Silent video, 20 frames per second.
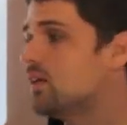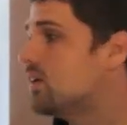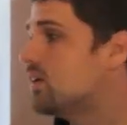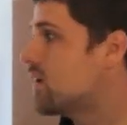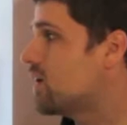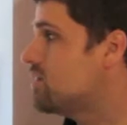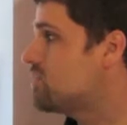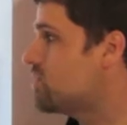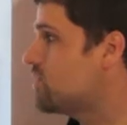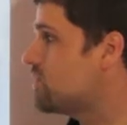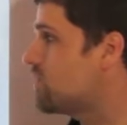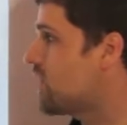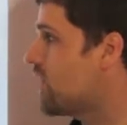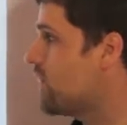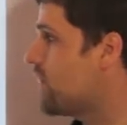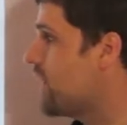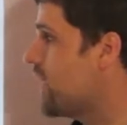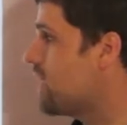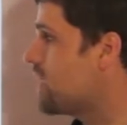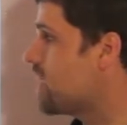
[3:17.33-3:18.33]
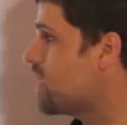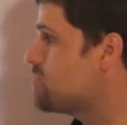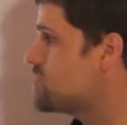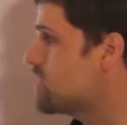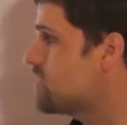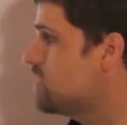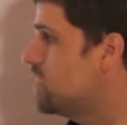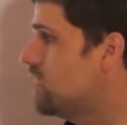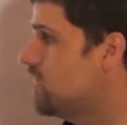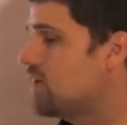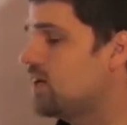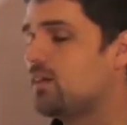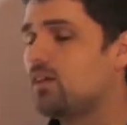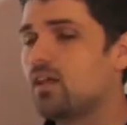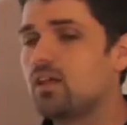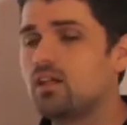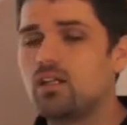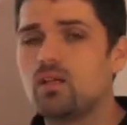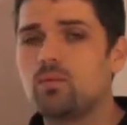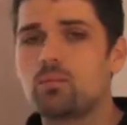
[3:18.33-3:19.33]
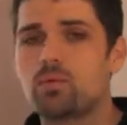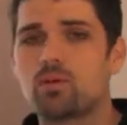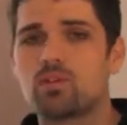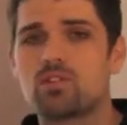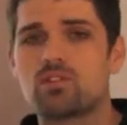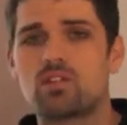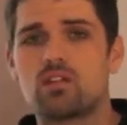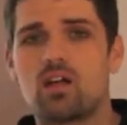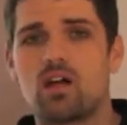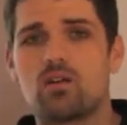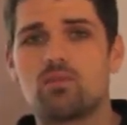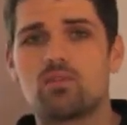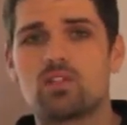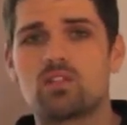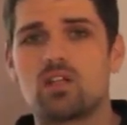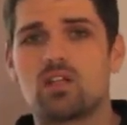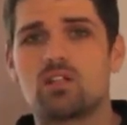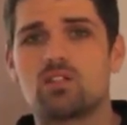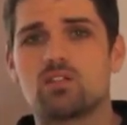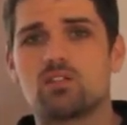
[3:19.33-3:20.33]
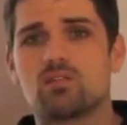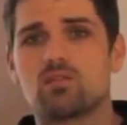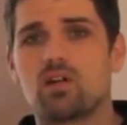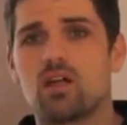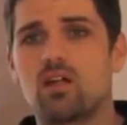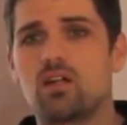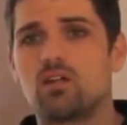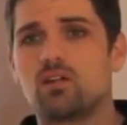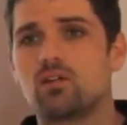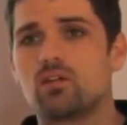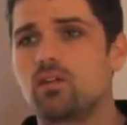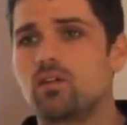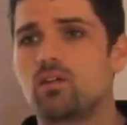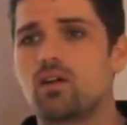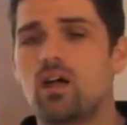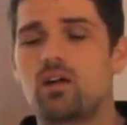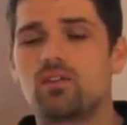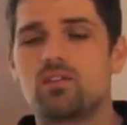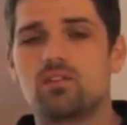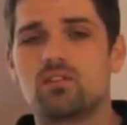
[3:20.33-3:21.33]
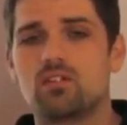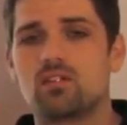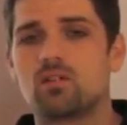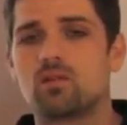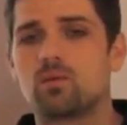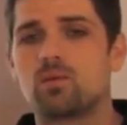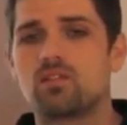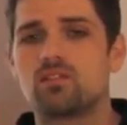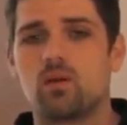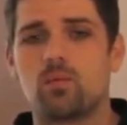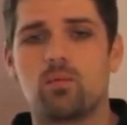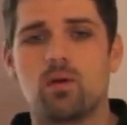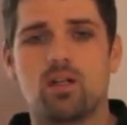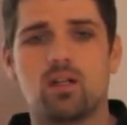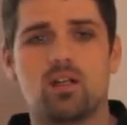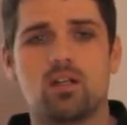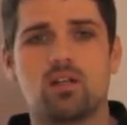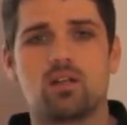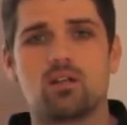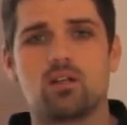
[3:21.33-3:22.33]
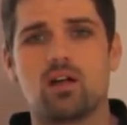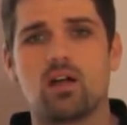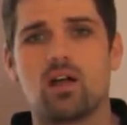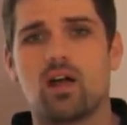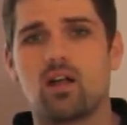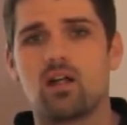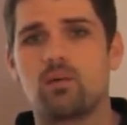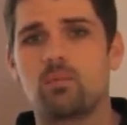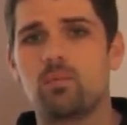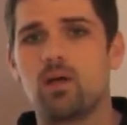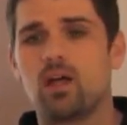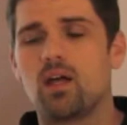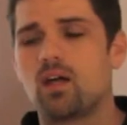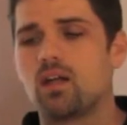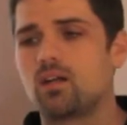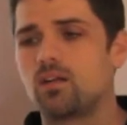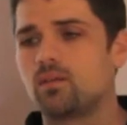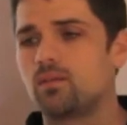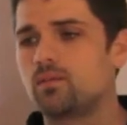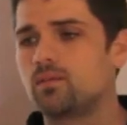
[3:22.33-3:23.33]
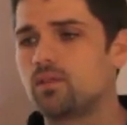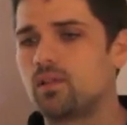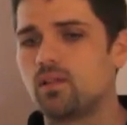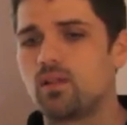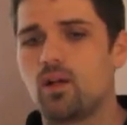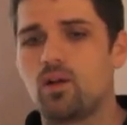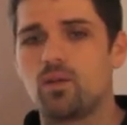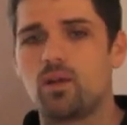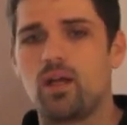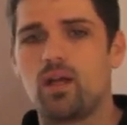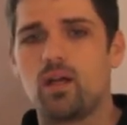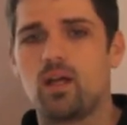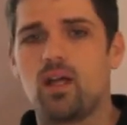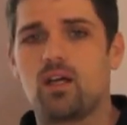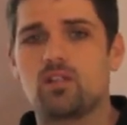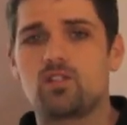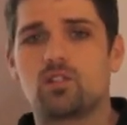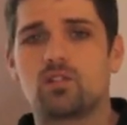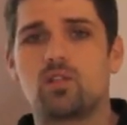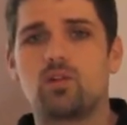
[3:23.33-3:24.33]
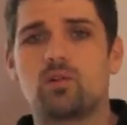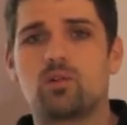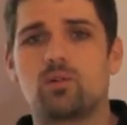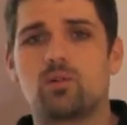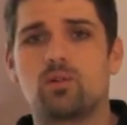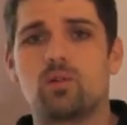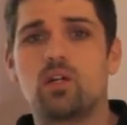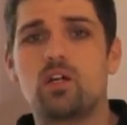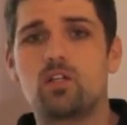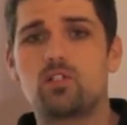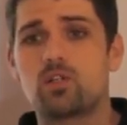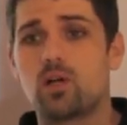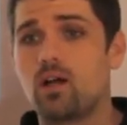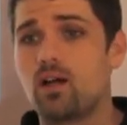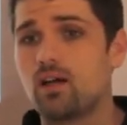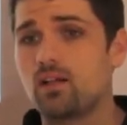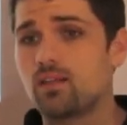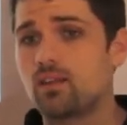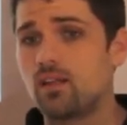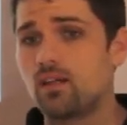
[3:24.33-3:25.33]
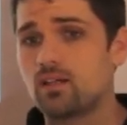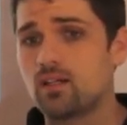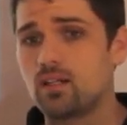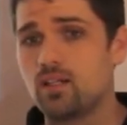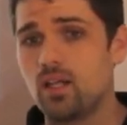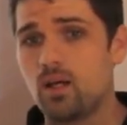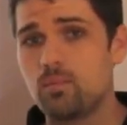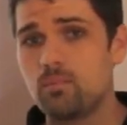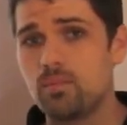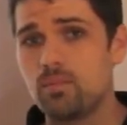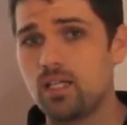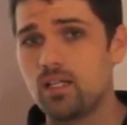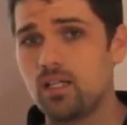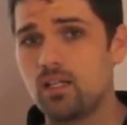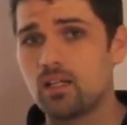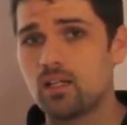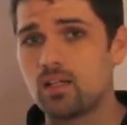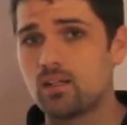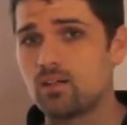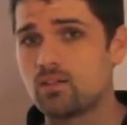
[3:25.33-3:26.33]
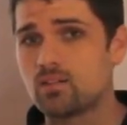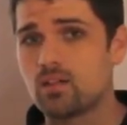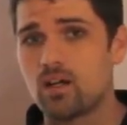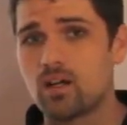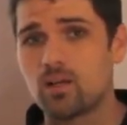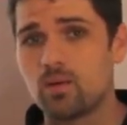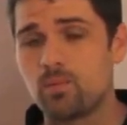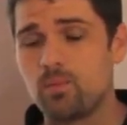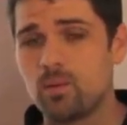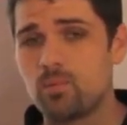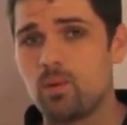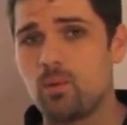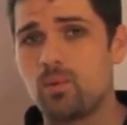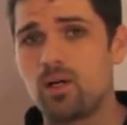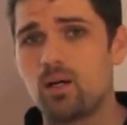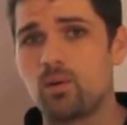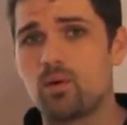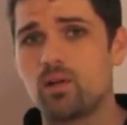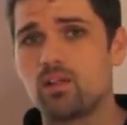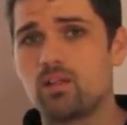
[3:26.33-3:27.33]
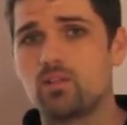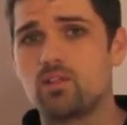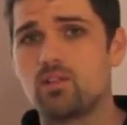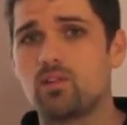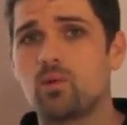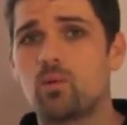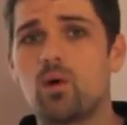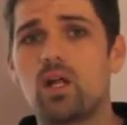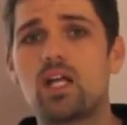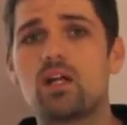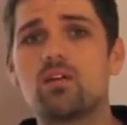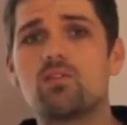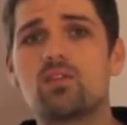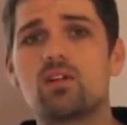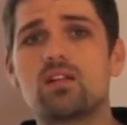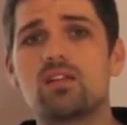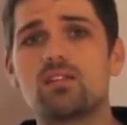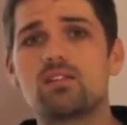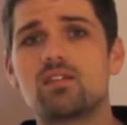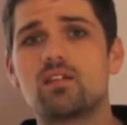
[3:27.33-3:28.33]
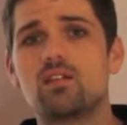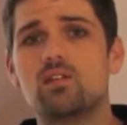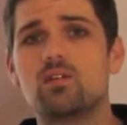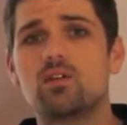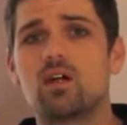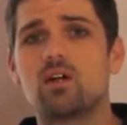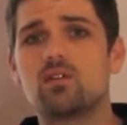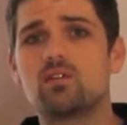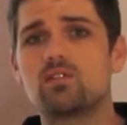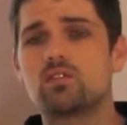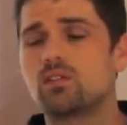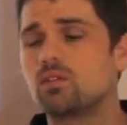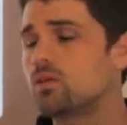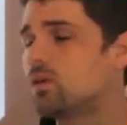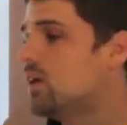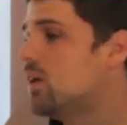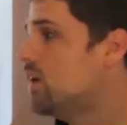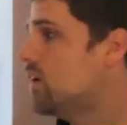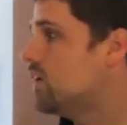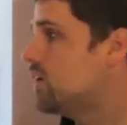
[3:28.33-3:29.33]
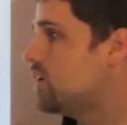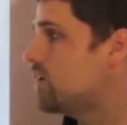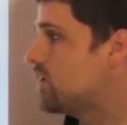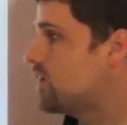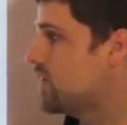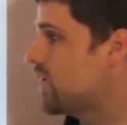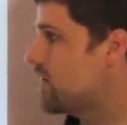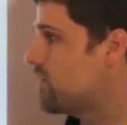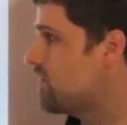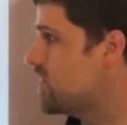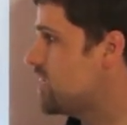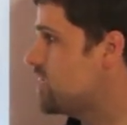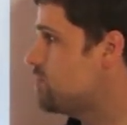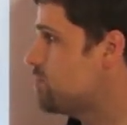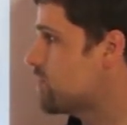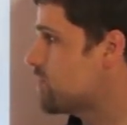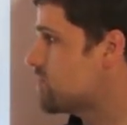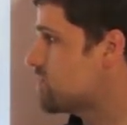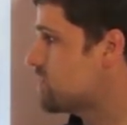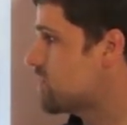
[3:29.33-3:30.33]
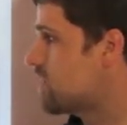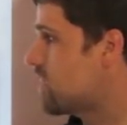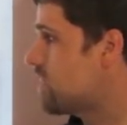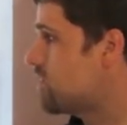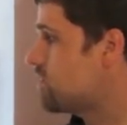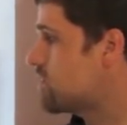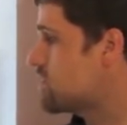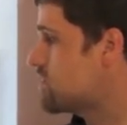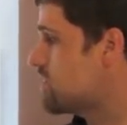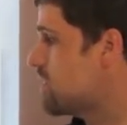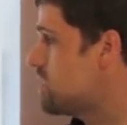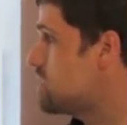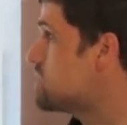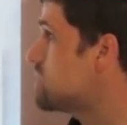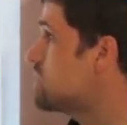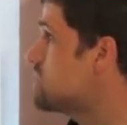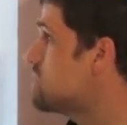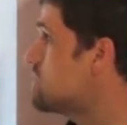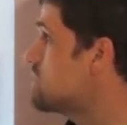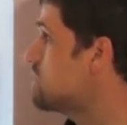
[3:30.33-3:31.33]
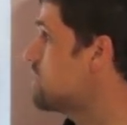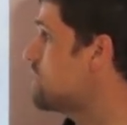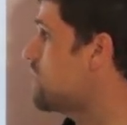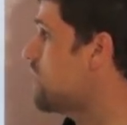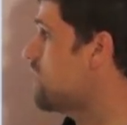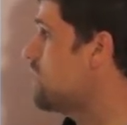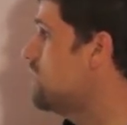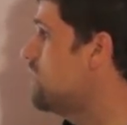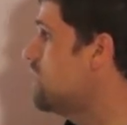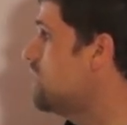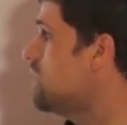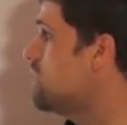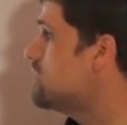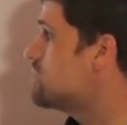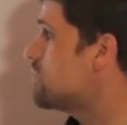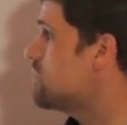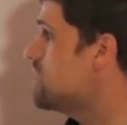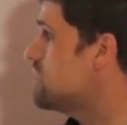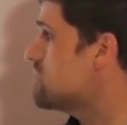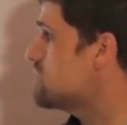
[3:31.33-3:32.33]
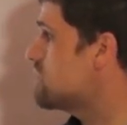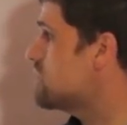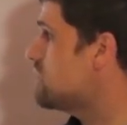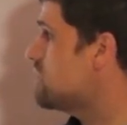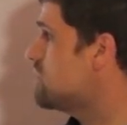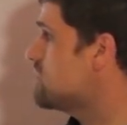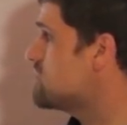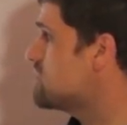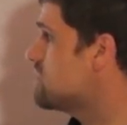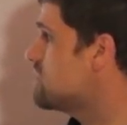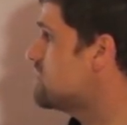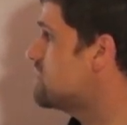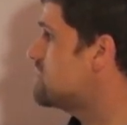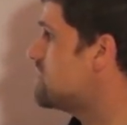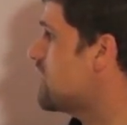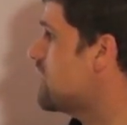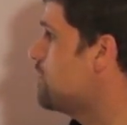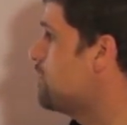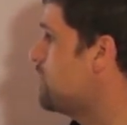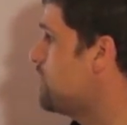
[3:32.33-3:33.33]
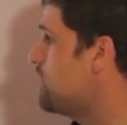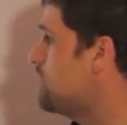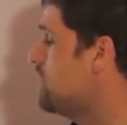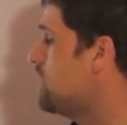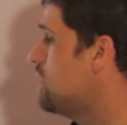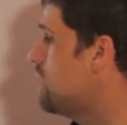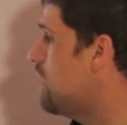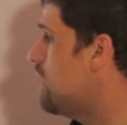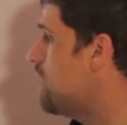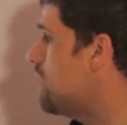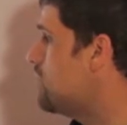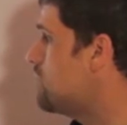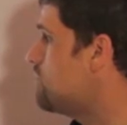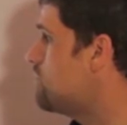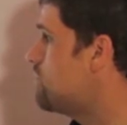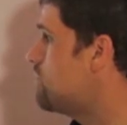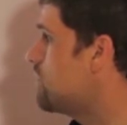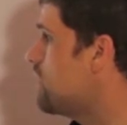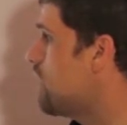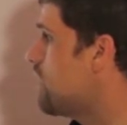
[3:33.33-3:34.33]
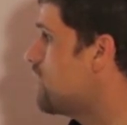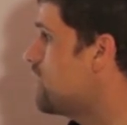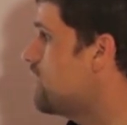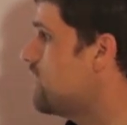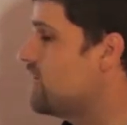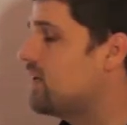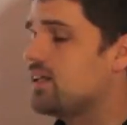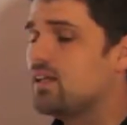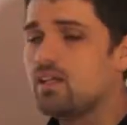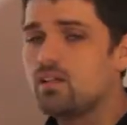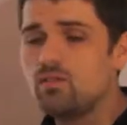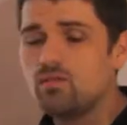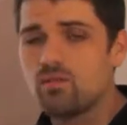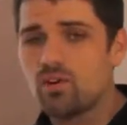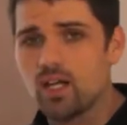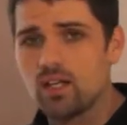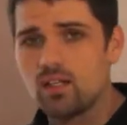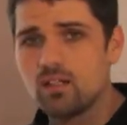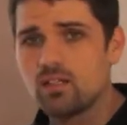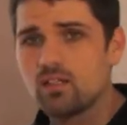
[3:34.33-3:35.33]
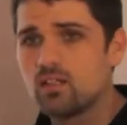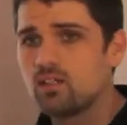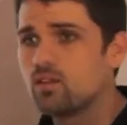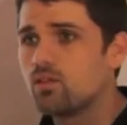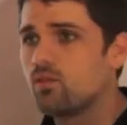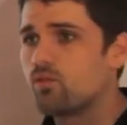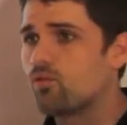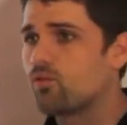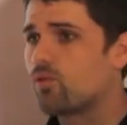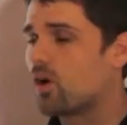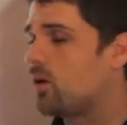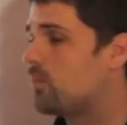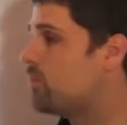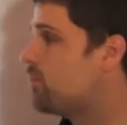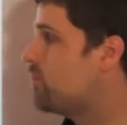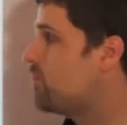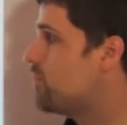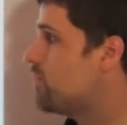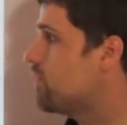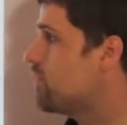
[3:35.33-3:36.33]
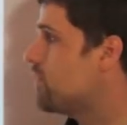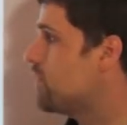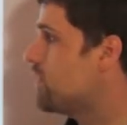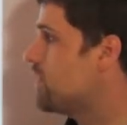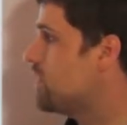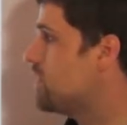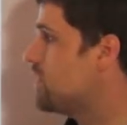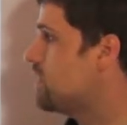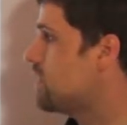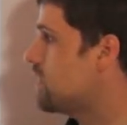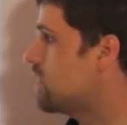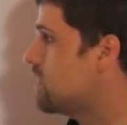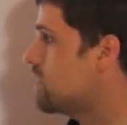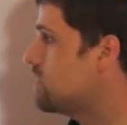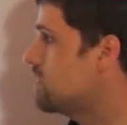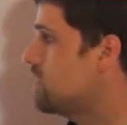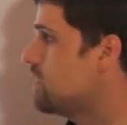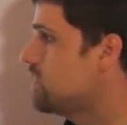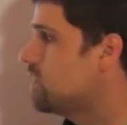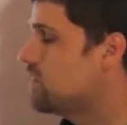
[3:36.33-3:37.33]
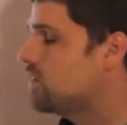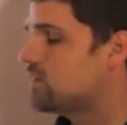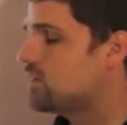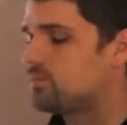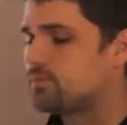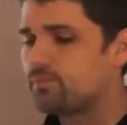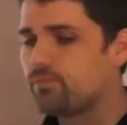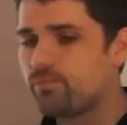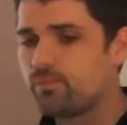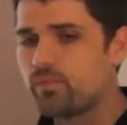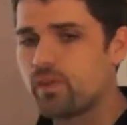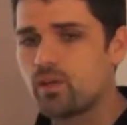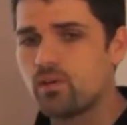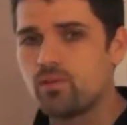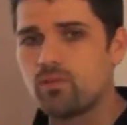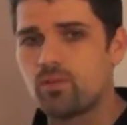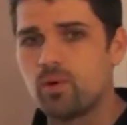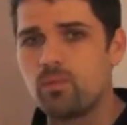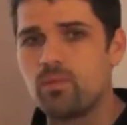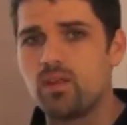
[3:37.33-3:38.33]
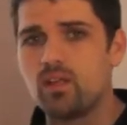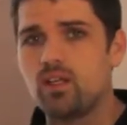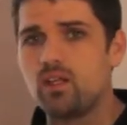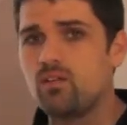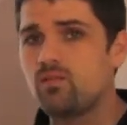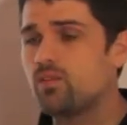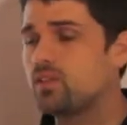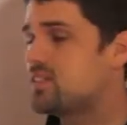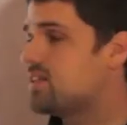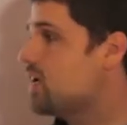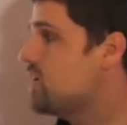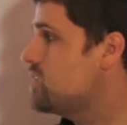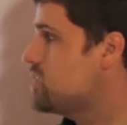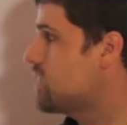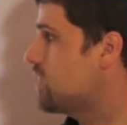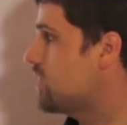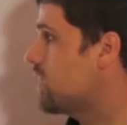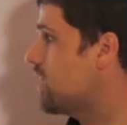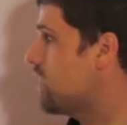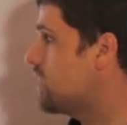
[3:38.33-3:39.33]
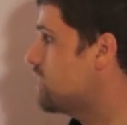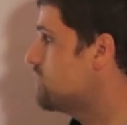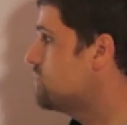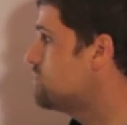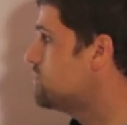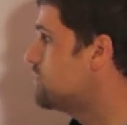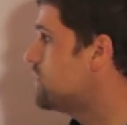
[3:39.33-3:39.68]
Okay, so you've got that option, and then in-person conversations, right? You're out to dinner with somebody, you're at your local triathlon club meeting, and you're talking to people about what you do. Whatever it is that you go to, you can have in-person conversations. Okay, so here's an example of an invite from the invitation guide